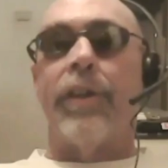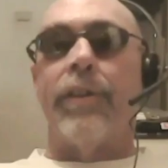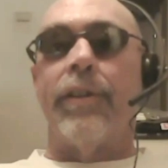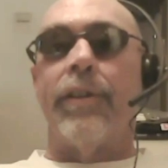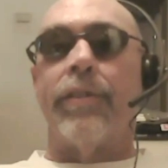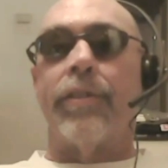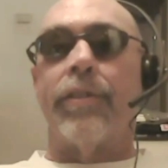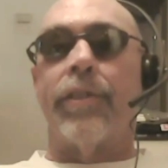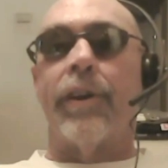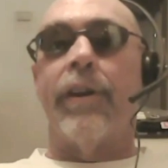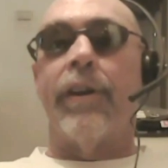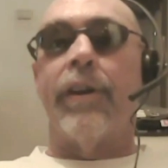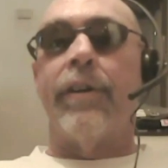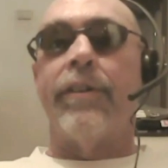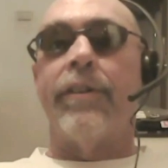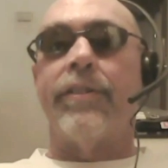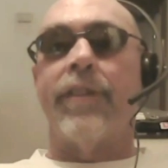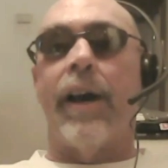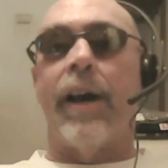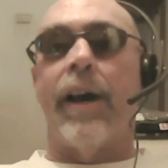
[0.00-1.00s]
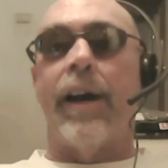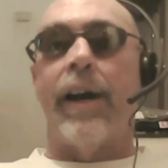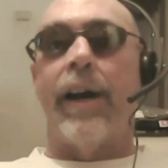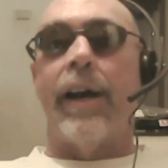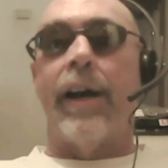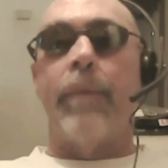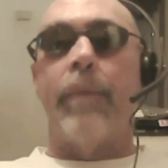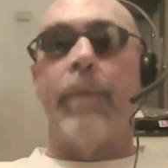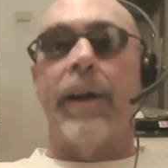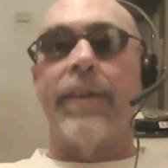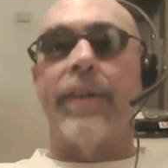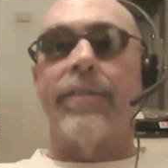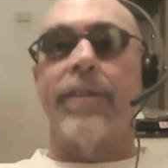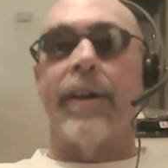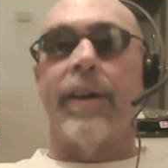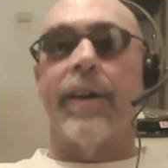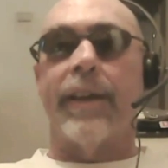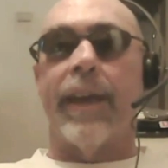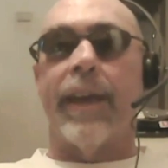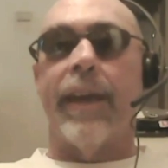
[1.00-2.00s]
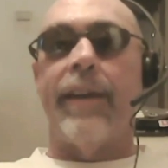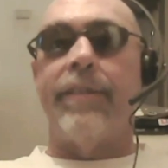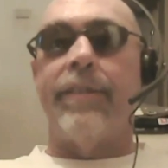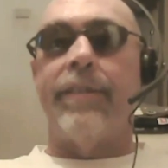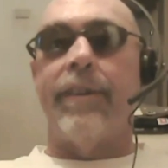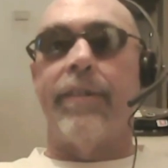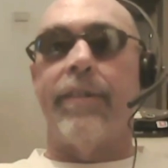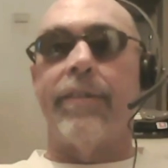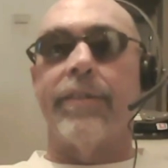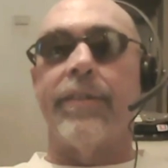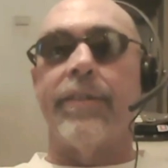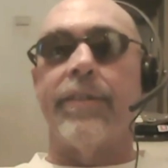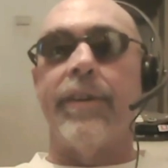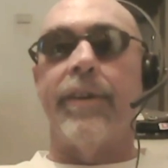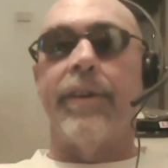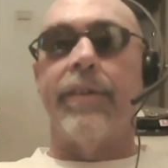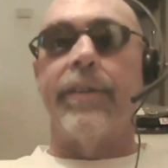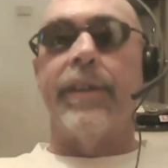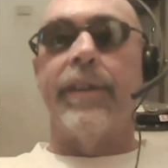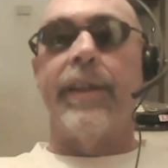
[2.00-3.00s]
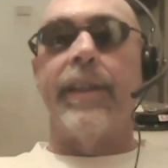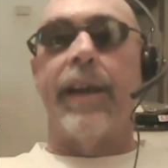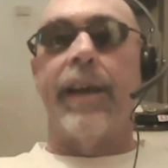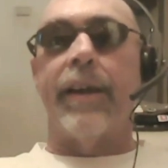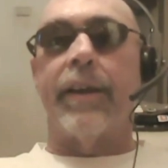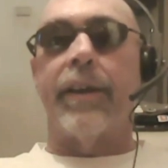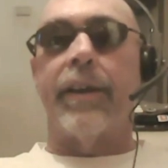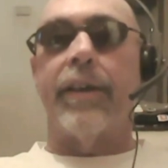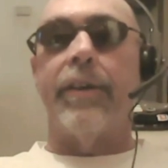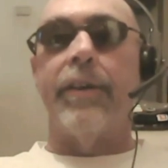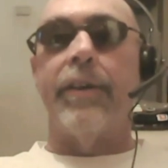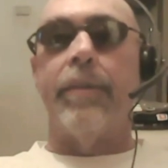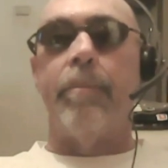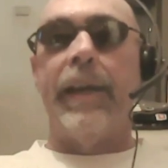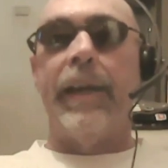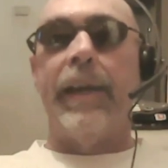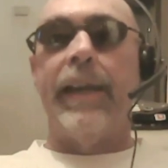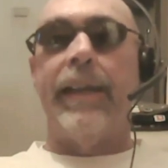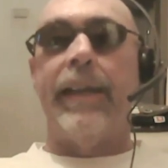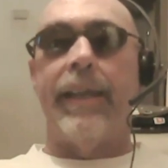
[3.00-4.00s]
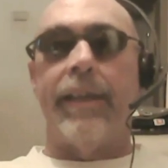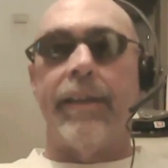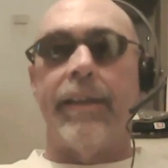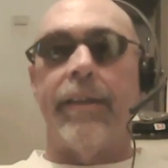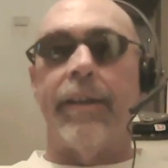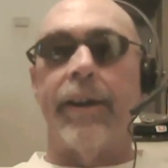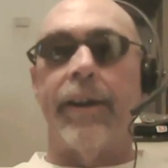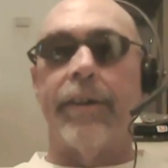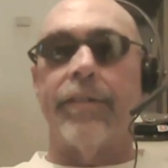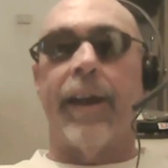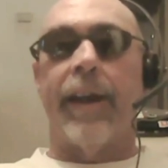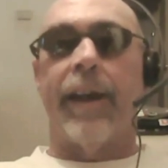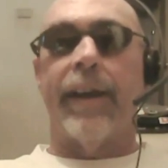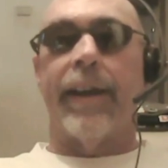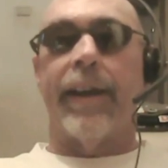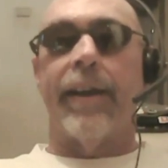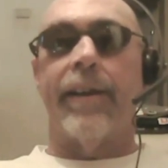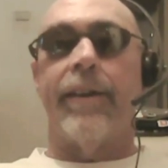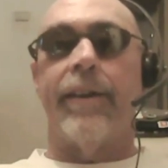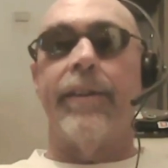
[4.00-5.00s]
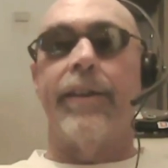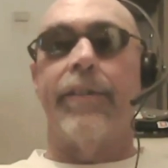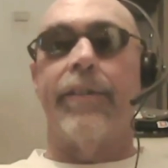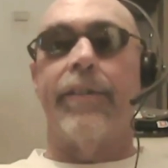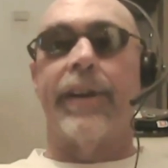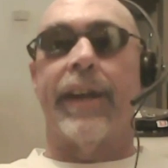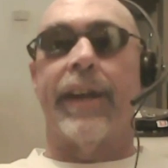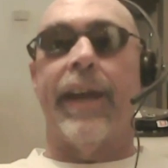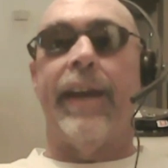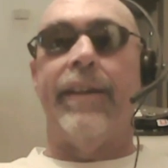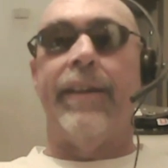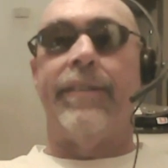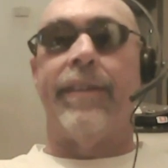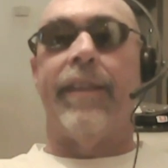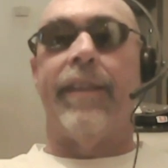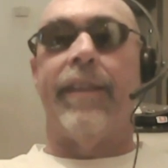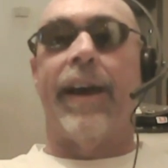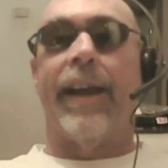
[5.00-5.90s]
the third time I saw Casey. It was the only like good meeting, you know. So I got all over Casey,